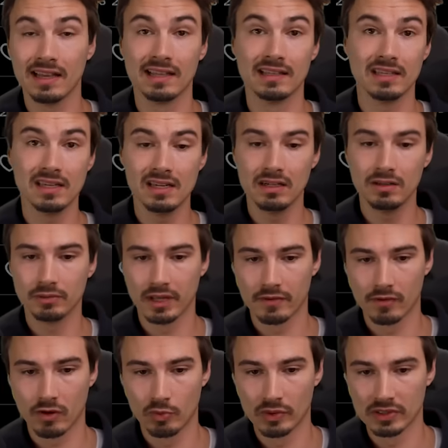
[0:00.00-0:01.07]
and here we
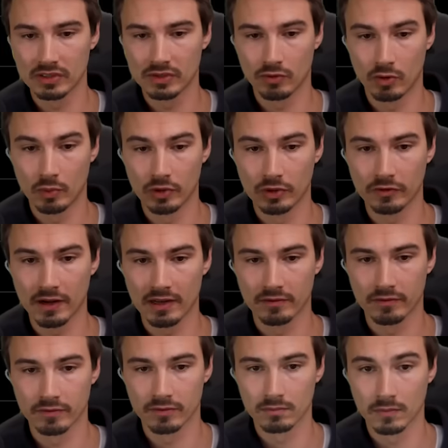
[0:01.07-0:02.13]
have Opus 4.5
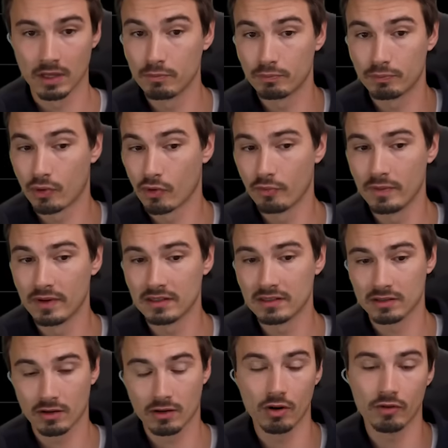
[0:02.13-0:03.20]

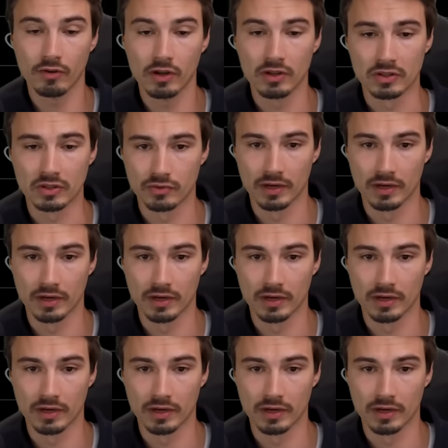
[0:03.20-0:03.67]
improvements on all fronts,